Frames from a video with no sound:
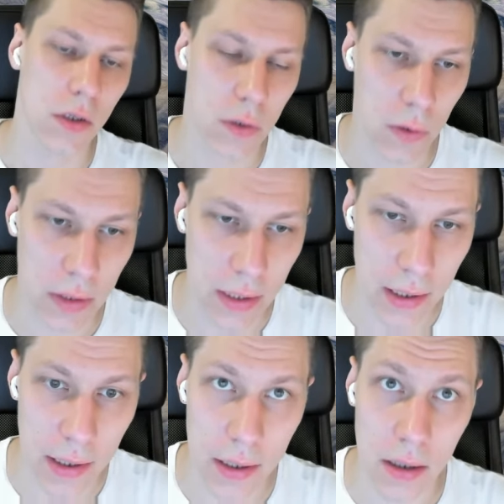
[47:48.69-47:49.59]
So
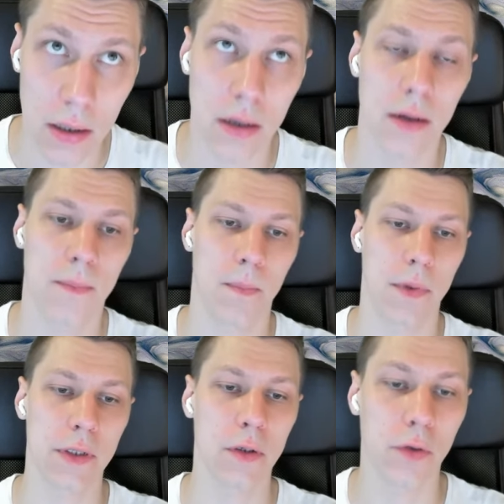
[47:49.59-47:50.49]
here,
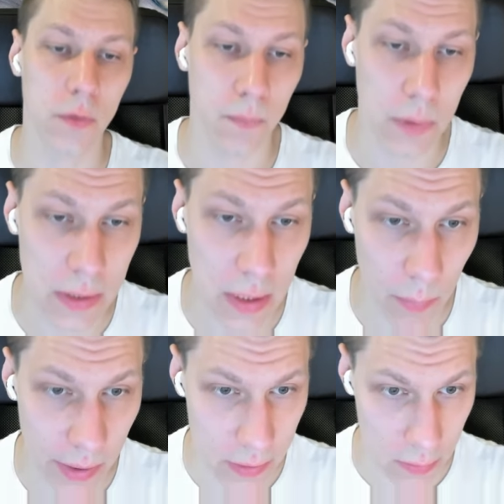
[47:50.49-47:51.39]
let's call it media
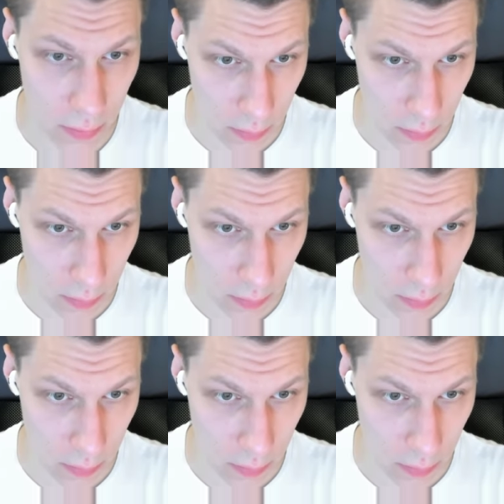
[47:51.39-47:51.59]
button.